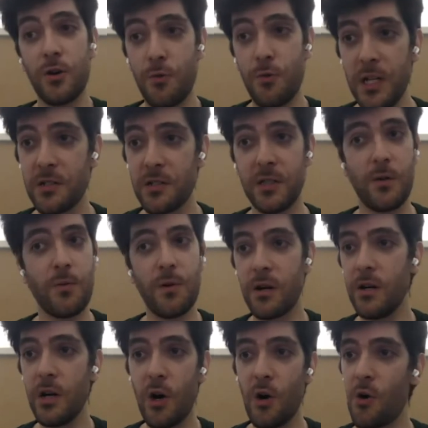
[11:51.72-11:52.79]
for no good
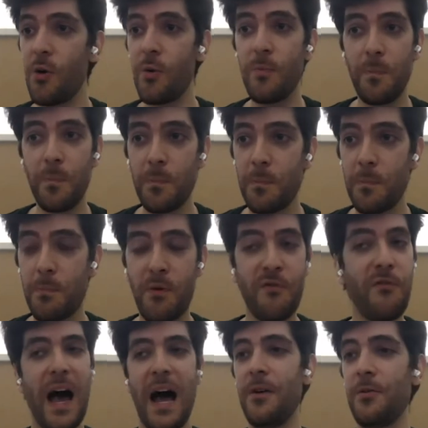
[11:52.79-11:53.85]
reason. There were no
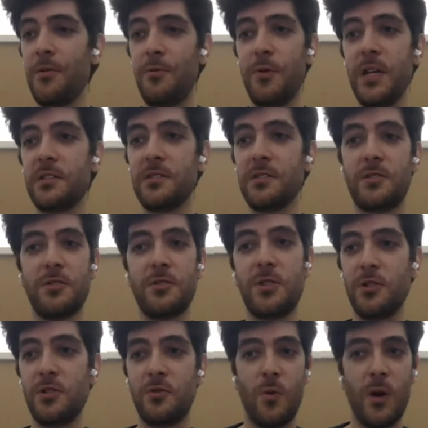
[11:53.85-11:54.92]
profound
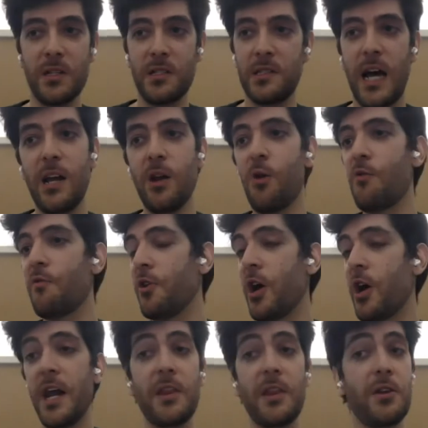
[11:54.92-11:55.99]
reasons to choose one
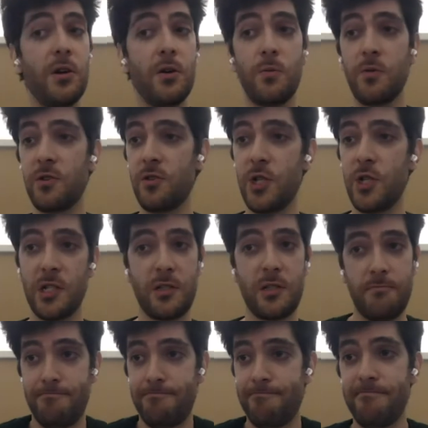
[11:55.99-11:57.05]
style over another. It
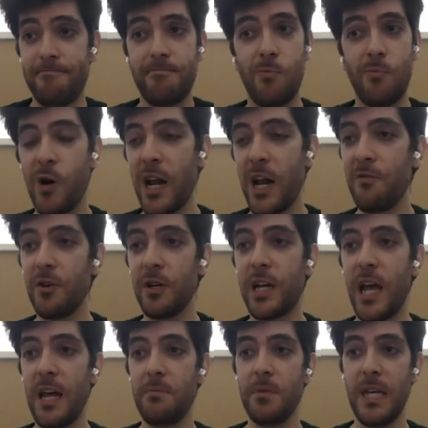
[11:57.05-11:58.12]
was just
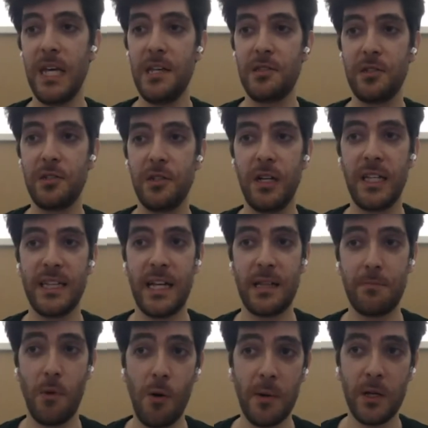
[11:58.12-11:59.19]
whatever came
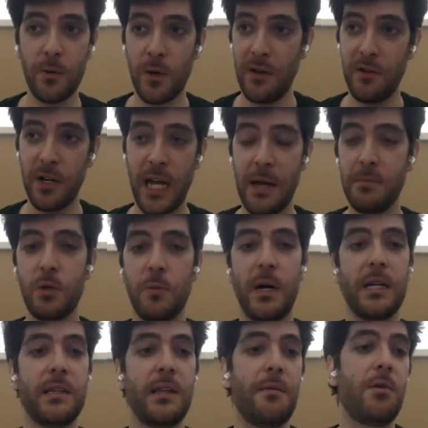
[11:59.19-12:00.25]
easy in that moment,
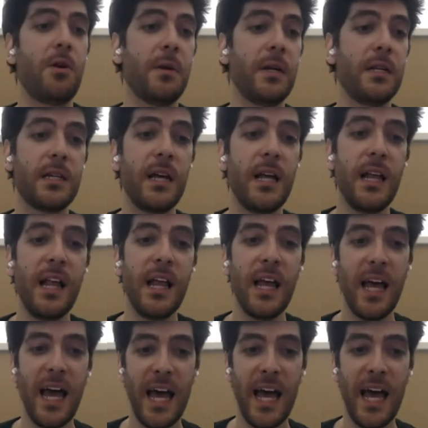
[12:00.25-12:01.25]
whatever came to mind in that moment.